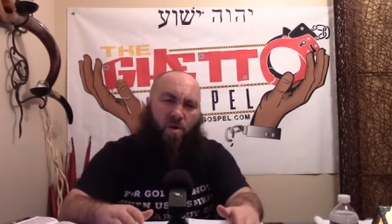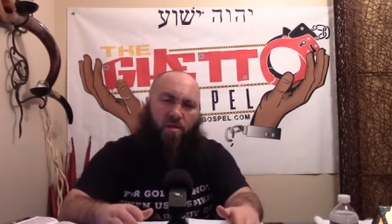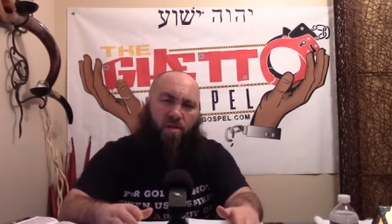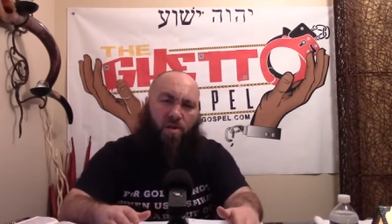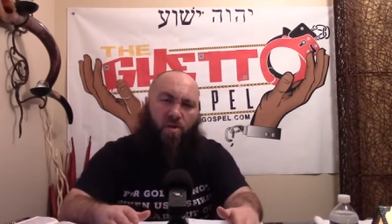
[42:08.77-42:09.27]

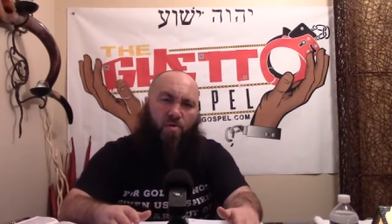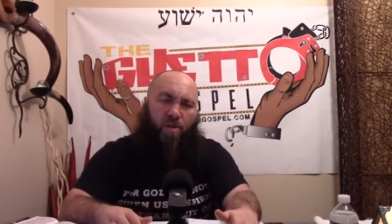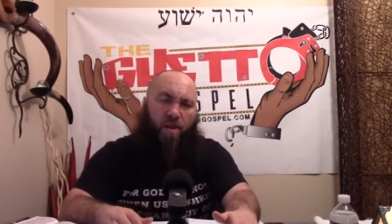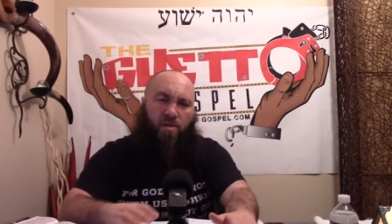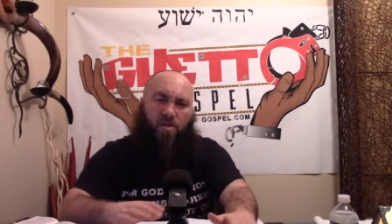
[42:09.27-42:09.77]
on the
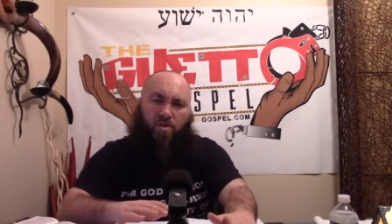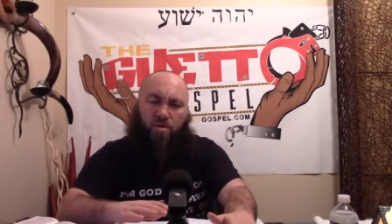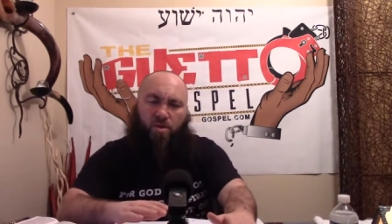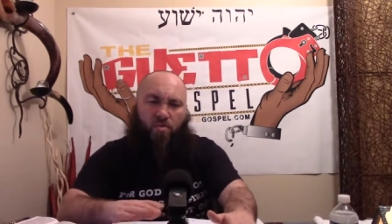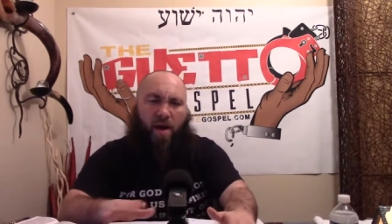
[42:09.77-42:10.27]
earth and to
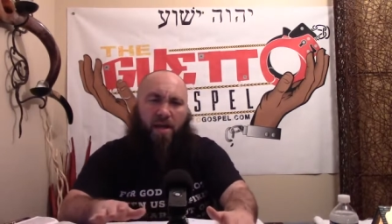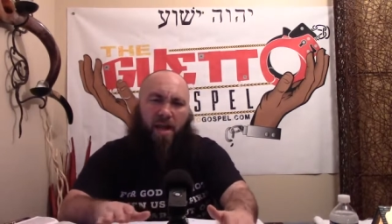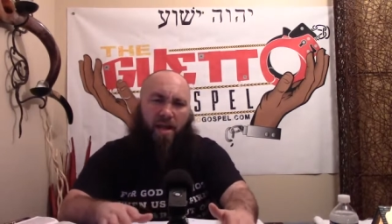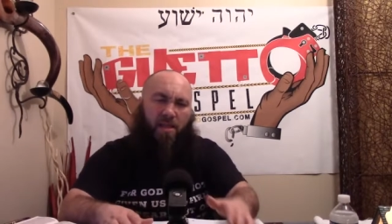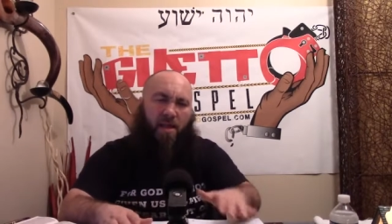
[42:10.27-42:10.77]
strike
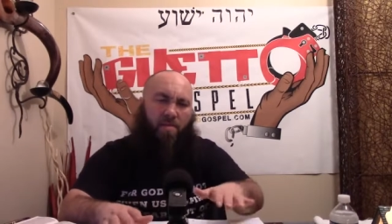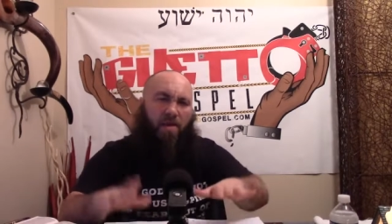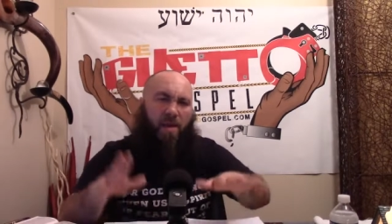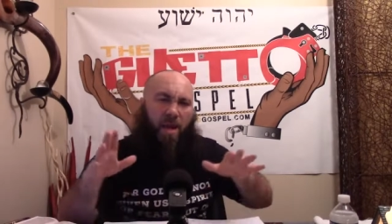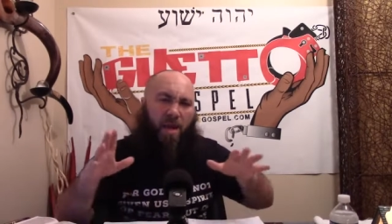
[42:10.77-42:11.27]
at them